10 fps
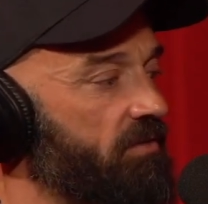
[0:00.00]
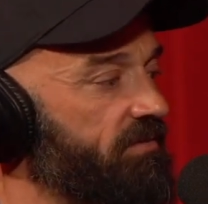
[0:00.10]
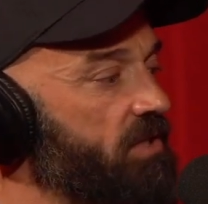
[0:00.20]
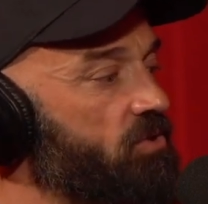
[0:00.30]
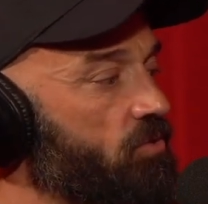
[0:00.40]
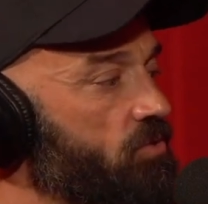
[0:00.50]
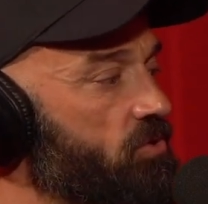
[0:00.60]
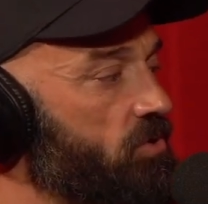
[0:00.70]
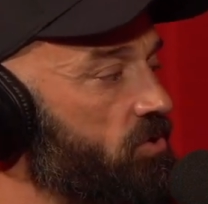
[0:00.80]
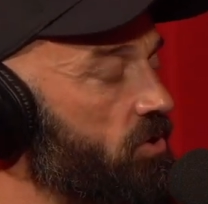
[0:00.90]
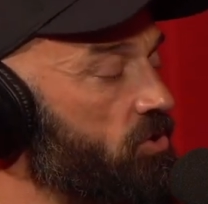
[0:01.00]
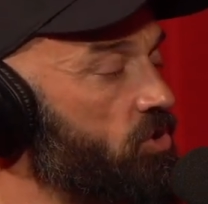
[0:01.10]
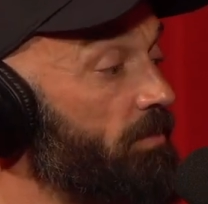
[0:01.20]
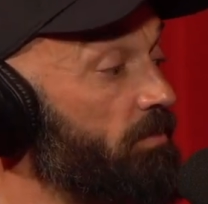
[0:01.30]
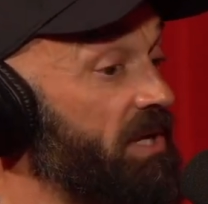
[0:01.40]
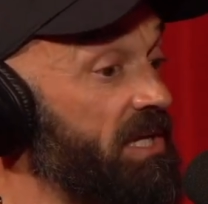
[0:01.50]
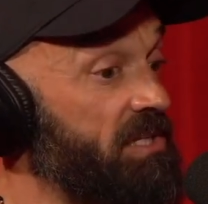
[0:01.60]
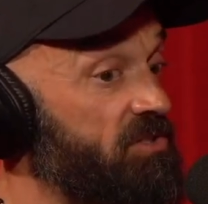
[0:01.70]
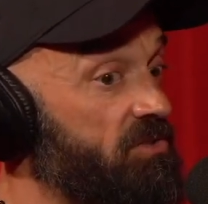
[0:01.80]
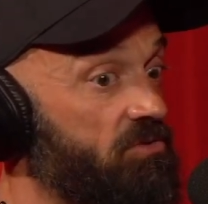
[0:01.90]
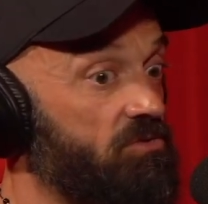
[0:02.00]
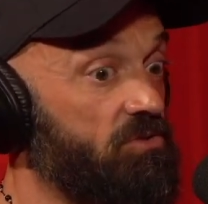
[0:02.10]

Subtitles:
affect us as human beings,